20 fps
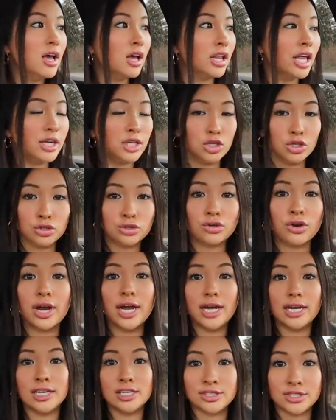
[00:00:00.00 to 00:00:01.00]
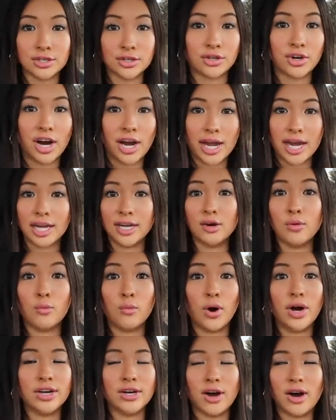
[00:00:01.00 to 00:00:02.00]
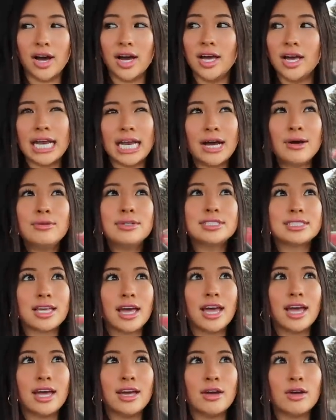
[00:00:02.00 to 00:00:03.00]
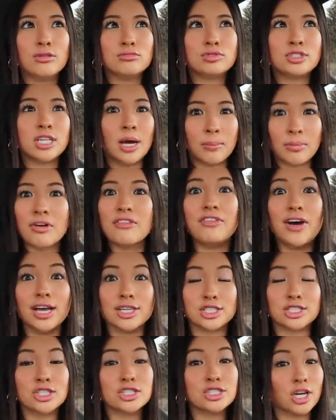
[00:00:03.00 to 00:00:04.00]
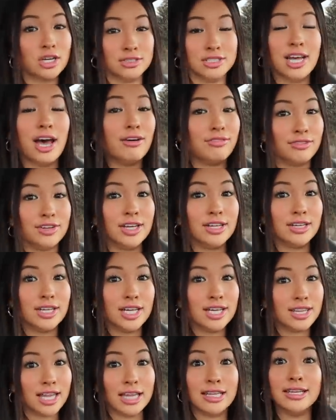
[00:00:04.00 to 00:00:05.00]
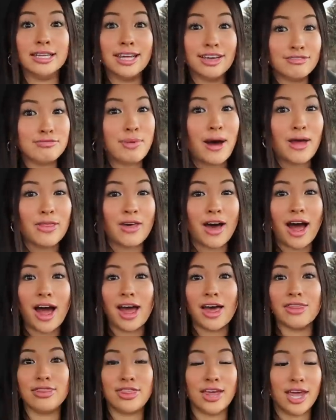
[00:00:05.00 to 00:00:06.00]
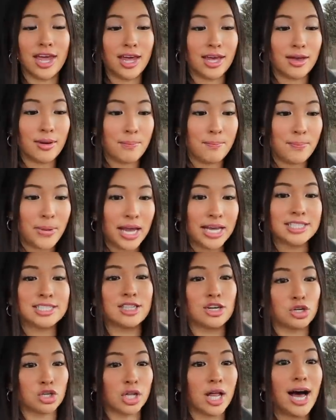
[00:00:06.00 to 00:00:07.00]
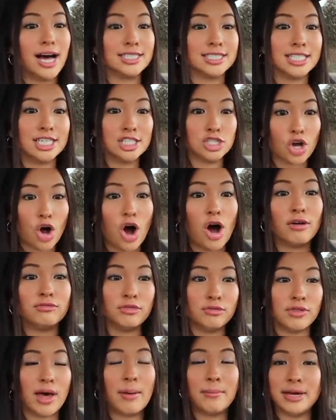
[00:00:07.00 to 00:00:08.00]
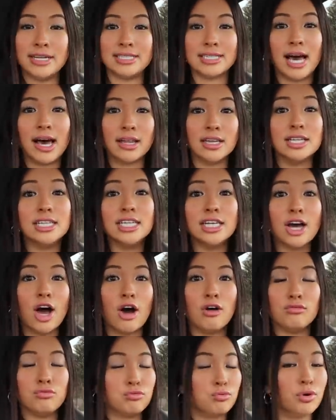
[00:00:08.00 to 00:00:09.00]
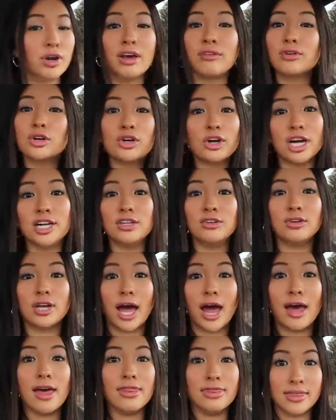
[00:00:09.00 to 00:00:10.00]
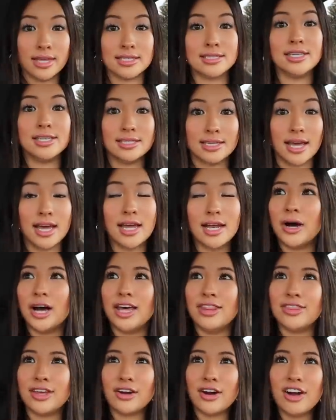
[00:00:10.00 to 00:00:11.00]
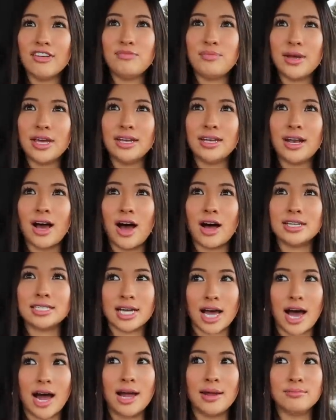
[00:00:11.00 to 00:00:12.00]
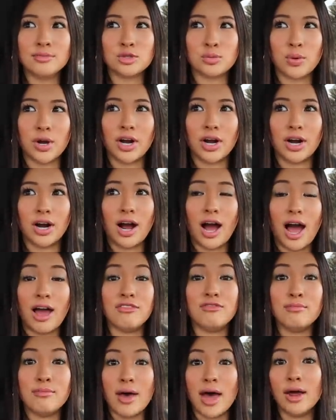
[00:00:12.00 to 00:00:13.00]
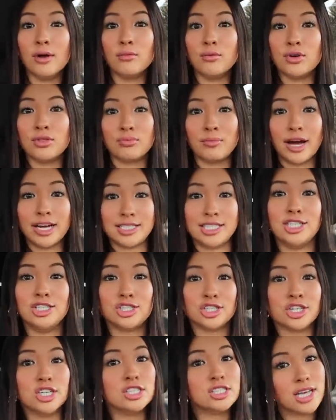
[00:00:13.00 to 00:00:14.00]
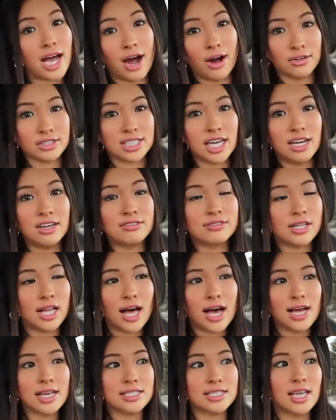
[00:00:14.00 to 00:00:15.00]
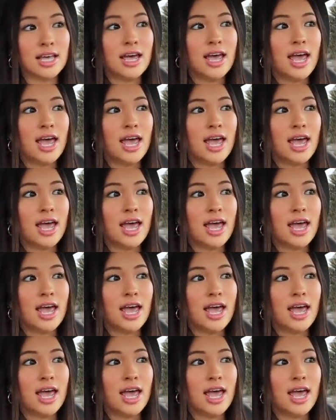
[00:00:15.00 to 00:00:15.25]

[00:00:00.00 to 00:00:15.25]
Like, your grade is your grade, whatnot. And I would say some professors are definitely, they live by that. They base their classes off of that mentality of whatever grade you get, this is it. But there have been times where I've met with my teachers outside of class